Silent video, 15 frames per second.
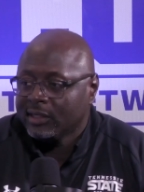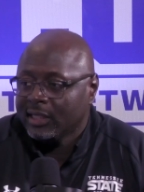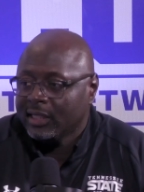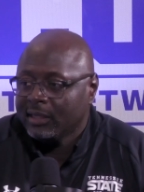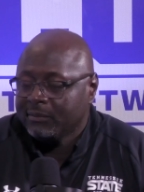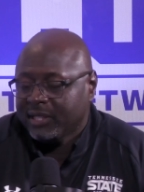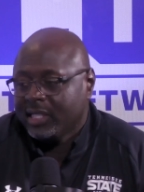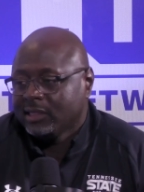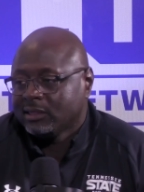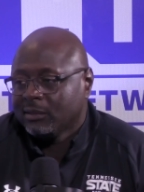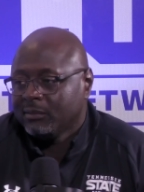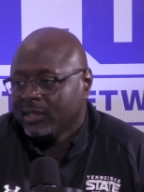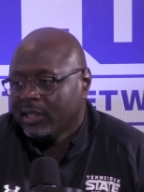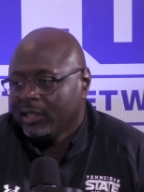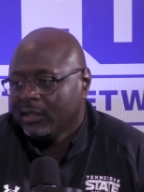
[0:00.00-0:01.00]
than because
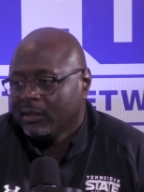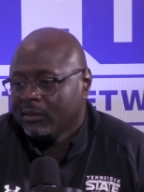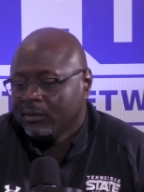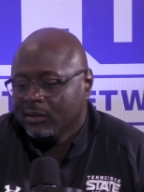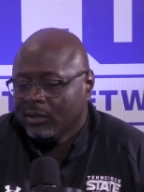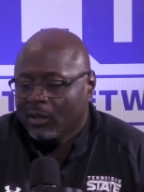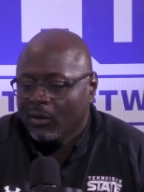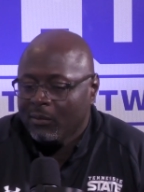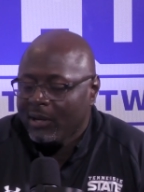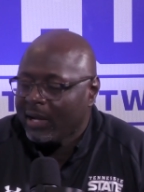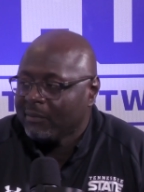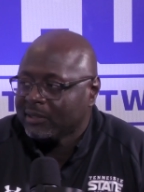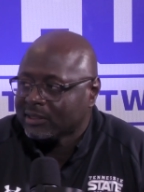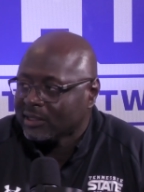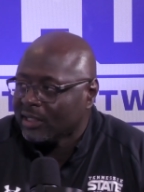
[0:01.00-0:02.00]
I'm here, you know, by
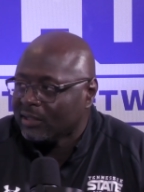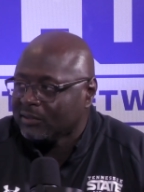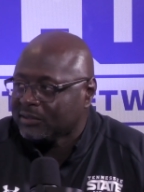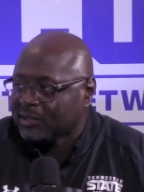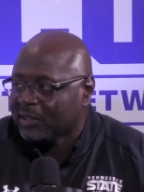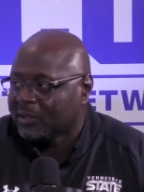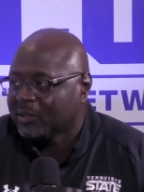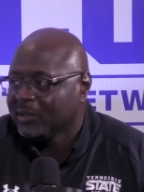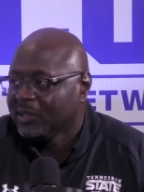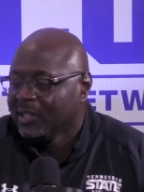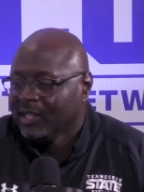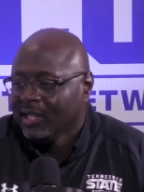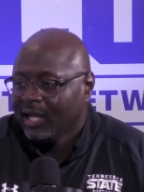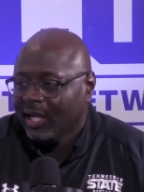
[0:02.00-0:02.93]
myself. So mm-hmm.